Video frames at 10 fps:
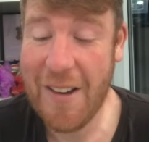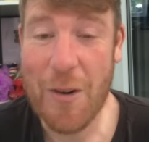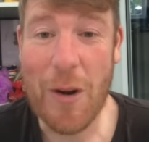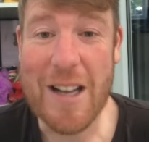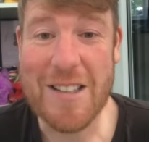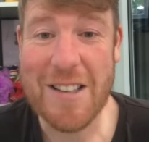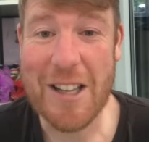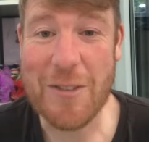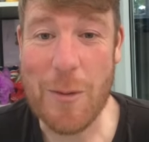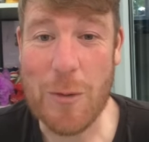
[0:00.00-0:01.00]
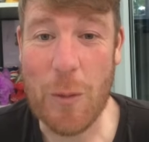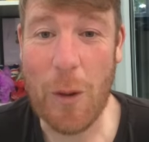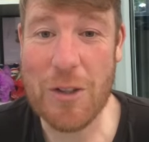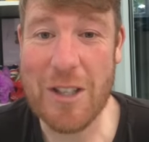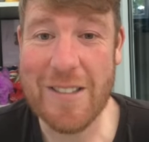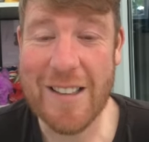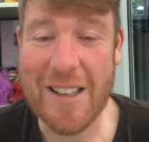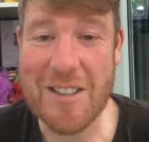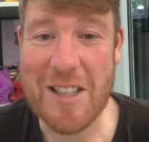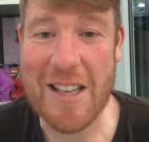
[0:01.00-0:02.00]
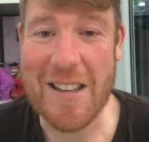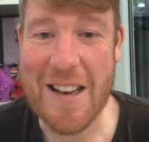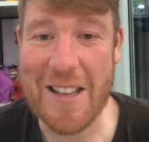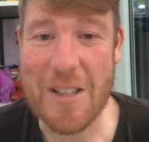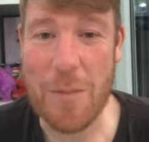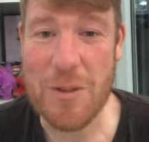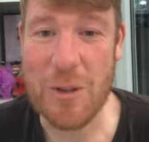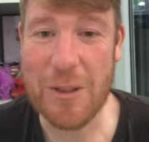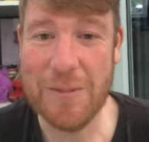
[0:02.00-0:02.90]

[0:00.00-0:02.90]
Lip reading: Right, thanks very much for watching, and I'll see you in the next episode.